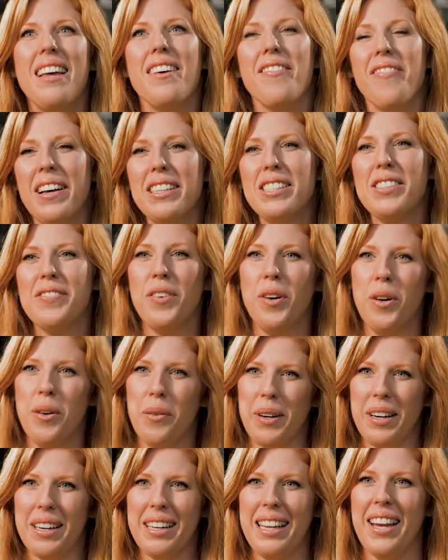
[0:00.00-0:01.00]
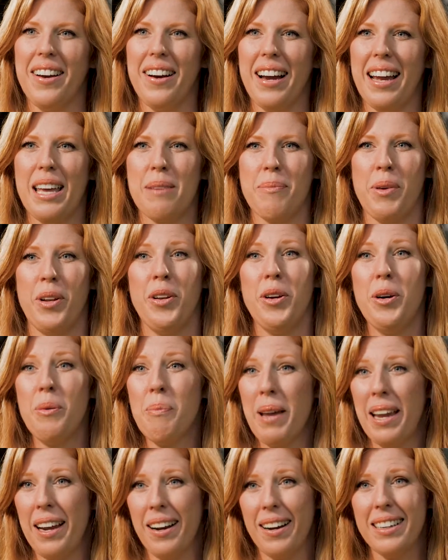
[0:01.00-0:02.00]
Fast forward, here I am, a new
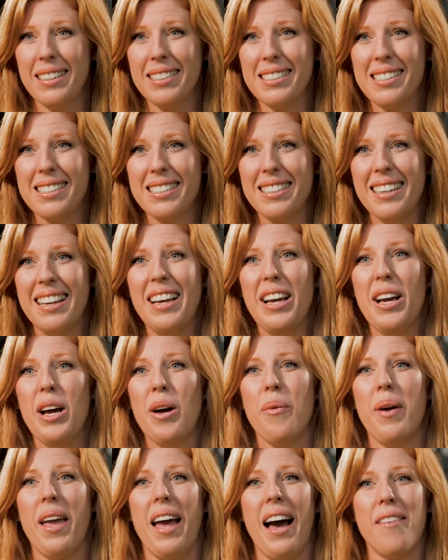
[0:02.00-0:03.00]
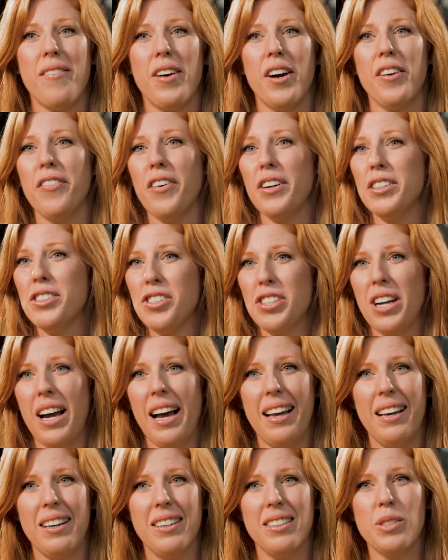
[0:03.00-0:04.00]
parent. We have our first
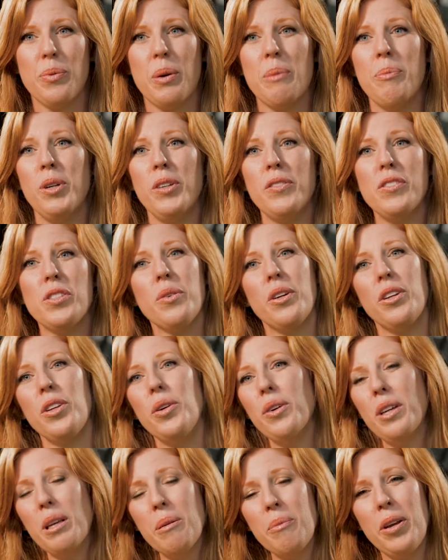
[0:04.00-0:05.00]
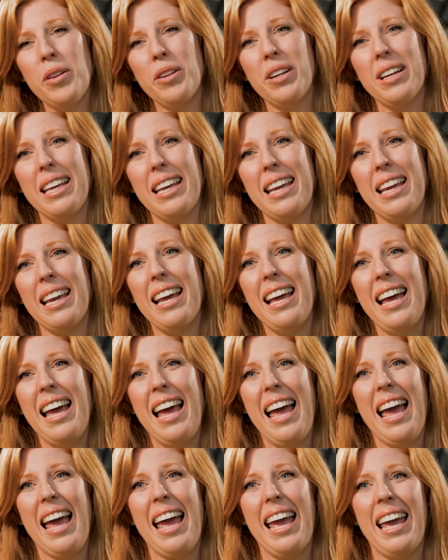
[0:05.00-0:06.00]
child. We moved to a new community,
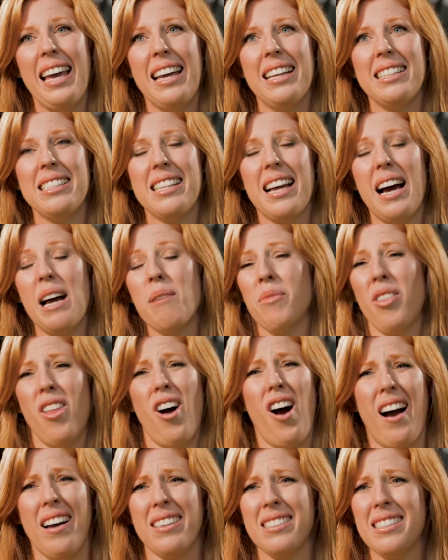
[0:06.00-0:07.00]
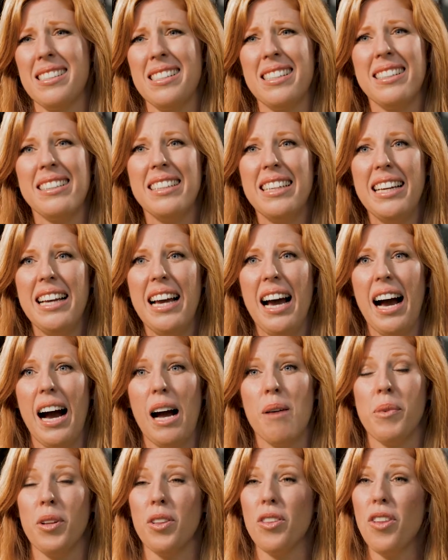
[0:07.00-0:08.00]
and I'm lost.
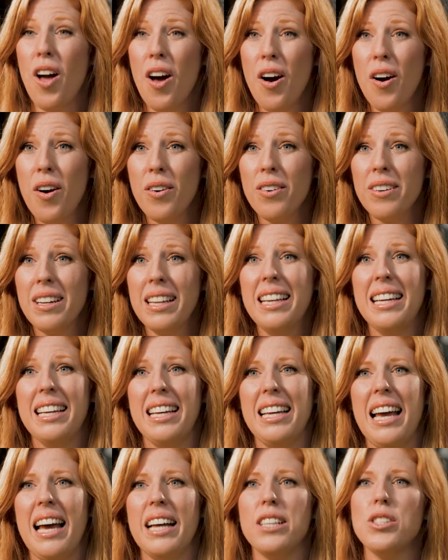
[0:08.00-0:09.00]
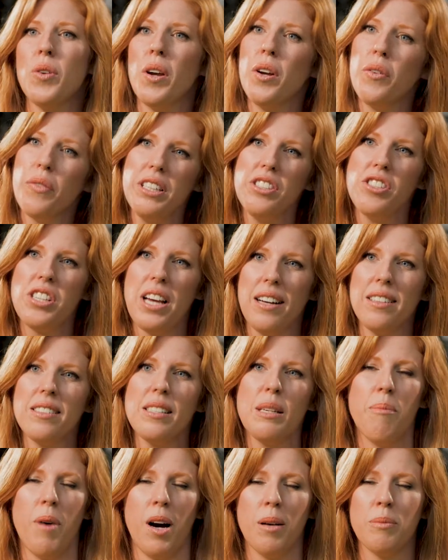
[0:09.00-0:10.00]
I'm alone. And so I reach out
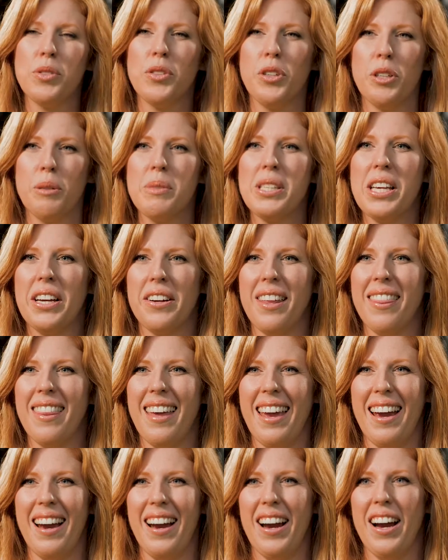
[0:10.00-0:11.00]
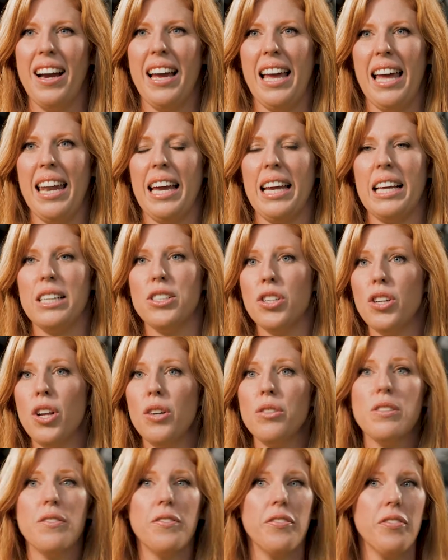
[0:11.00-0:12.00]
to moms groups here and there, and I get to know
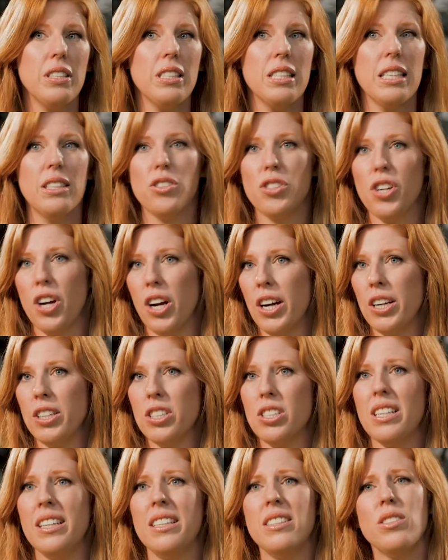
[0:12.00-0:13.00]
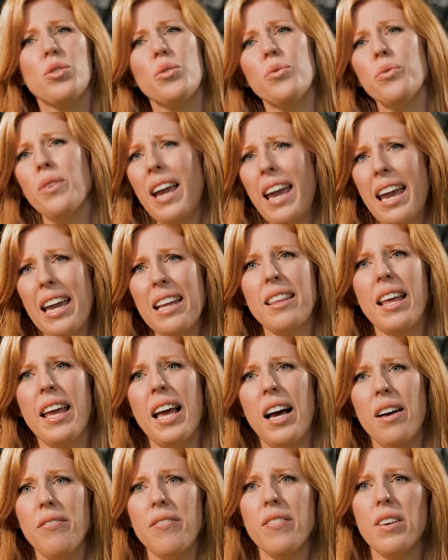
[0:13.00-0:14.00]
some friends at church, and it's great. They
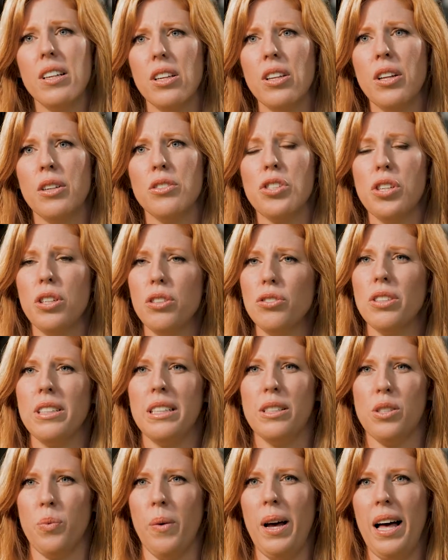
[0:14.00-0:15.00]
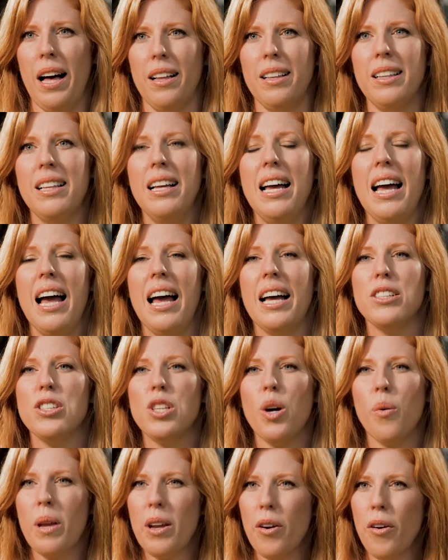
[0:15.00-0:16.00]
have, children as well. And
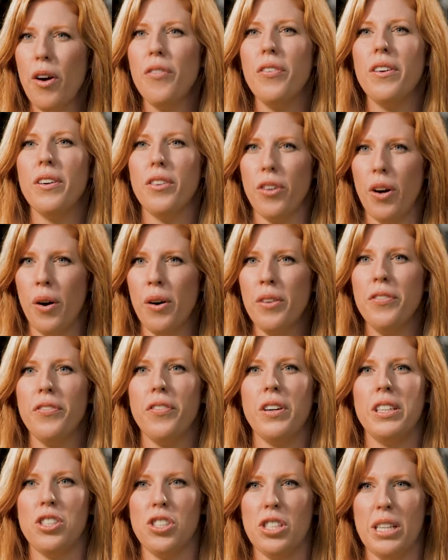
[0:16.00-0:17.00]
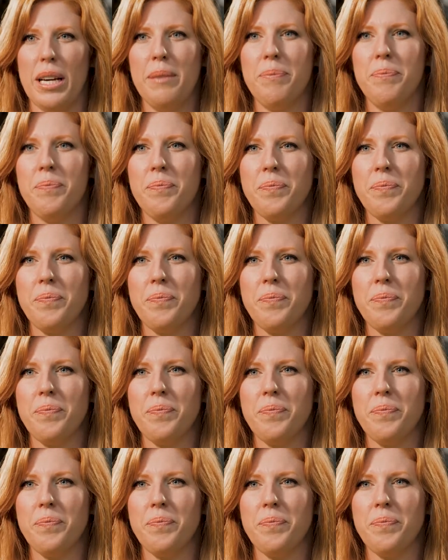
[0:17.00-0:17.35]
so we grow in friendship.